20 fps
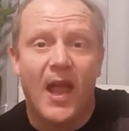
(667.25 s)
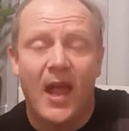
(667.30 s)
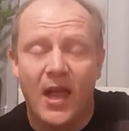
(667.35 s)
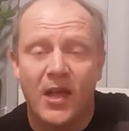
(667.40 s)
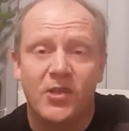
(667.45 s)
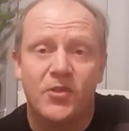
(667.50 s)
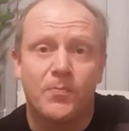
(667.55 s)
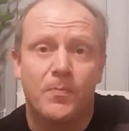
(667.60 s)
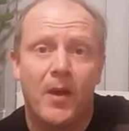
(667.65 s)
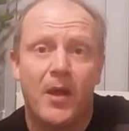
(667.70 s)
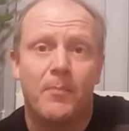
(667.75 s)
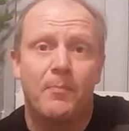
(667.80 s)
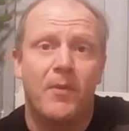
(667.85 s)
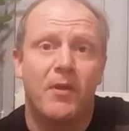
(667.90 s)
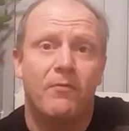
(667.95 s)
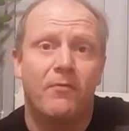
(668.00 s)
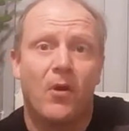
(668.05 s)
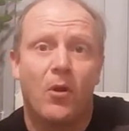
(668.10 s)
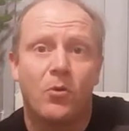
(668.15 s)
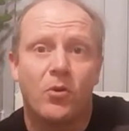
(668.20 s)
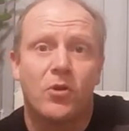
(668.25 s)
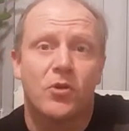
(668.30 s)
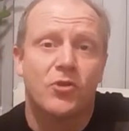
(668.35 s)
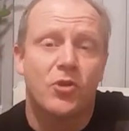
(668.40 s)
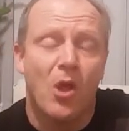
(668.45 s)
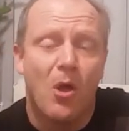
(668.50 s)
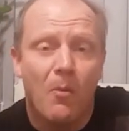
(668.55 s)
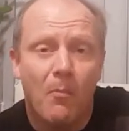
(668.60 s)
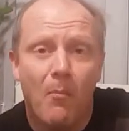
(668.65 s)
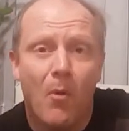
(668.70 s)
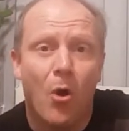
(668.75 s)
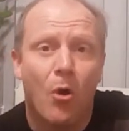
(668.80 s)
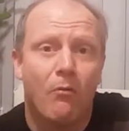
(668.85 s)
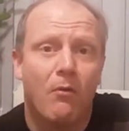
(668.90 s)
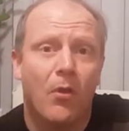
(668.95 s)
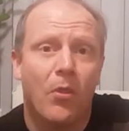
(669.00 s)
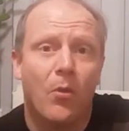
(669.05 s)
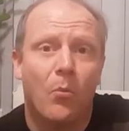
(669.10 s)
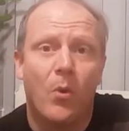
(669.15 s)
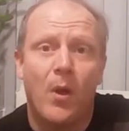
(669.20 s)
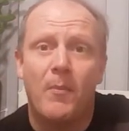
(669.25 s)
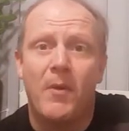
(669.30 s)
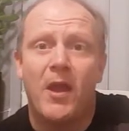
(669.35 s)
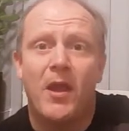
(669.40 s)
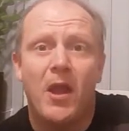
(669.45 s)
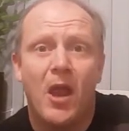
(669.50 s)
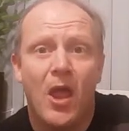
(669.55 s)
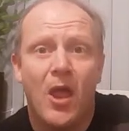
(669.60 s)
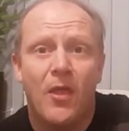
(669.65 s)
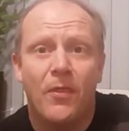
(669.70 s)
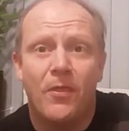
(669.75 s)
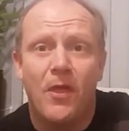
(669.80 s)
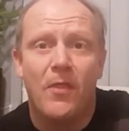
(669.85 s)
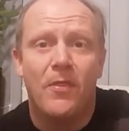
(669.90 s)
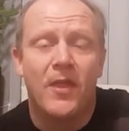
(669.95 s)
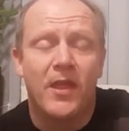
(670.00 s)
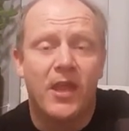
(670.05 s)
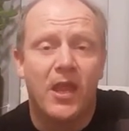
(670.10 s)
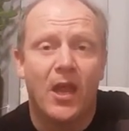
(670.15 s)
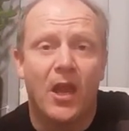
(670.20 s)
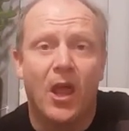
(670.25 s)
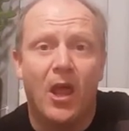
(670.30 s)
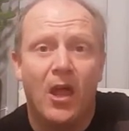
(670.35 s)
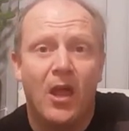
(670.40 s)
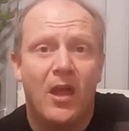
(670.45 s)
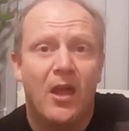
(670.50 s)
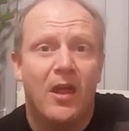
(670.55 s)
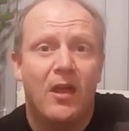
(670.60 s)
has made me focus more on the women than the killer.